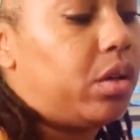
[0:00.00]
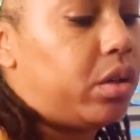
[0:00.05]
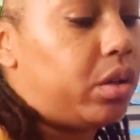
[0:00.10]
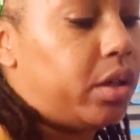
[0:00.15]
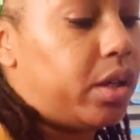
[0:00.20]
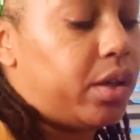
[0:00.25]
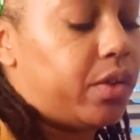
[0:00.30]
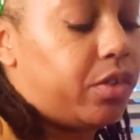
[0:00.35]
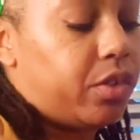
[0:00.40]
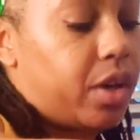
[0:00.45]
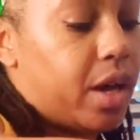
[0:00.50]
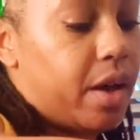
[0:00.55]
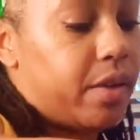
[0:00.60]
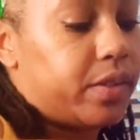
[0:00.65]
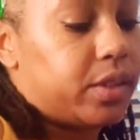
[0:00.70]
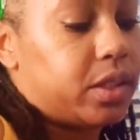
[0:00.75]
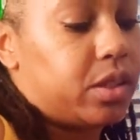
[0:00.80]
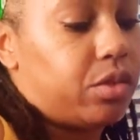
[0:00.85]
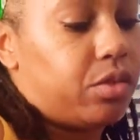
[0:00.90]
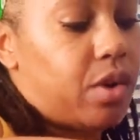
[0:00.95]
if you have
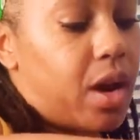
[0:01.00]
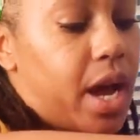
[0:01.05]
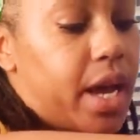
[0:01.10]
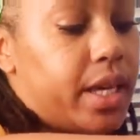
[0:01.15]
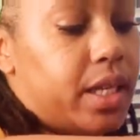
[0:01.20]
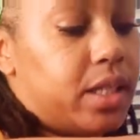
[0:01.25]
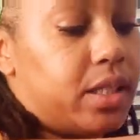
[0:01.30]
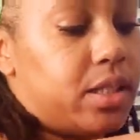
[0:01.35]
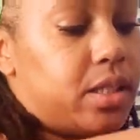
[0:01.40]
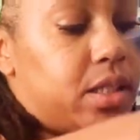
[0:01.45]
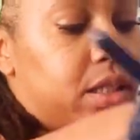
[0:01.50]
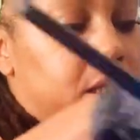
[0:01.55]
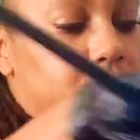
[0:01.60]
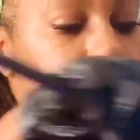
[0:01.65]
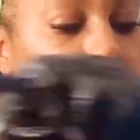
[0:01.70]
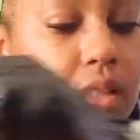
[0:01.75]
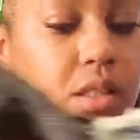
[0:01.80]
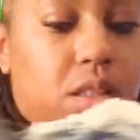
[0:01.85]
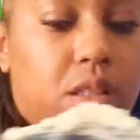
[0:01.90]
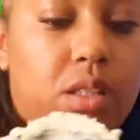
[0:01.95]

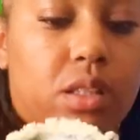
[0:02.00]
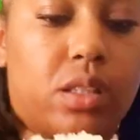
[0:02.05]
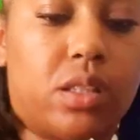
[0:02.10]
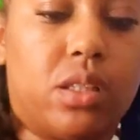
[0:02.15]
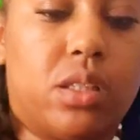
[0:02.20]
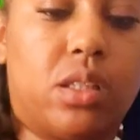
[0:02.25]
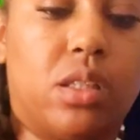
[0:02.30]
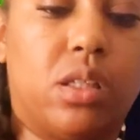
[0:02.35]
psoriasis.